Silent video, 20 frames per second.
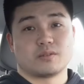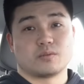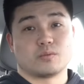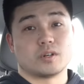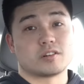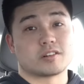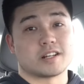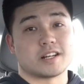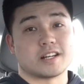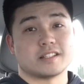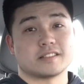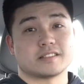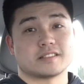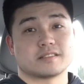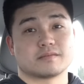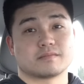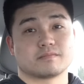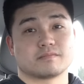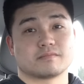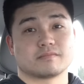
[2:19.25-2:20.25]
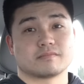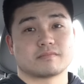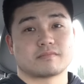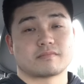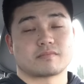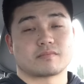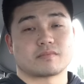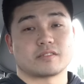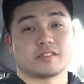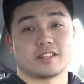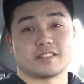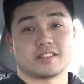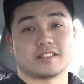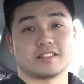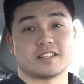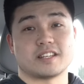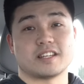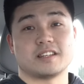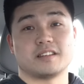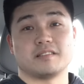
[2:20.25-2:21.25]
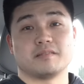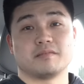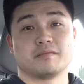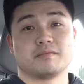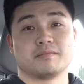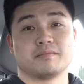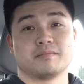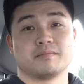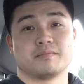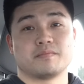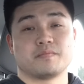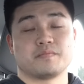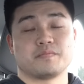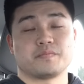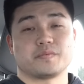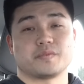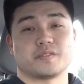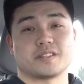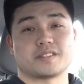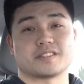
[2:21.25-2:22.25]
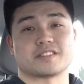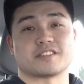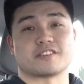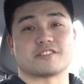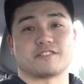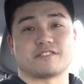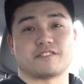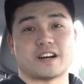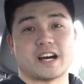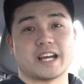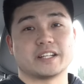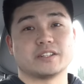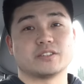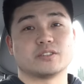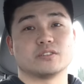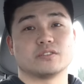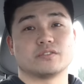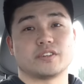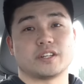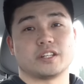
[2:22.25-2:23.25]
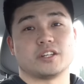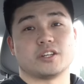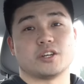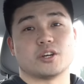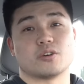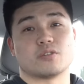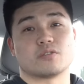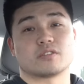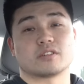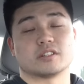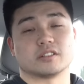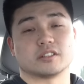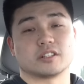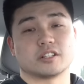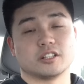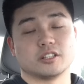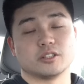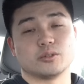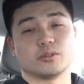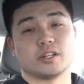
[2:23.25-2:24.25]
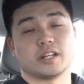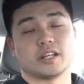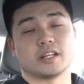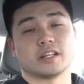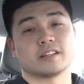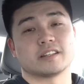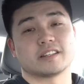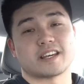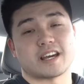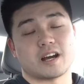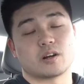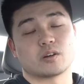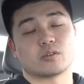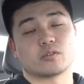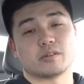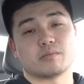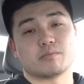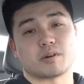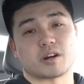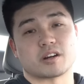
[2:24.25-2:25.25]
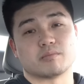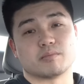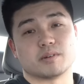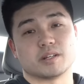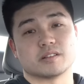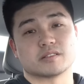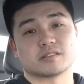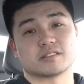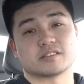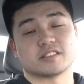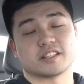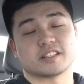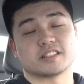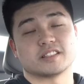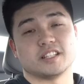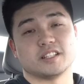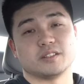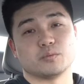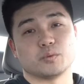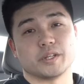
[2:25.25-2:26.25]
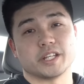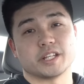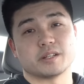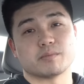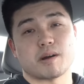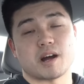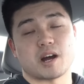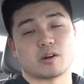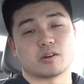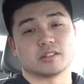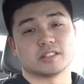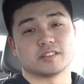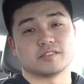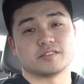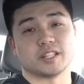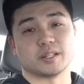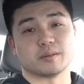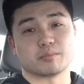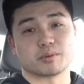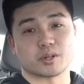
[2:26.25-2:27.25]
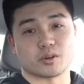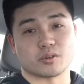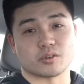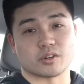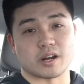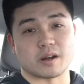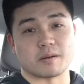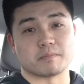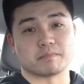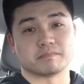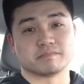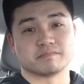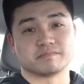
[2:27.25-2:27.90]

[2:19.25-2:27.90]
Well guys, this is it. This is the final video concluding Calgary Barbell's 16-week powerlifting program.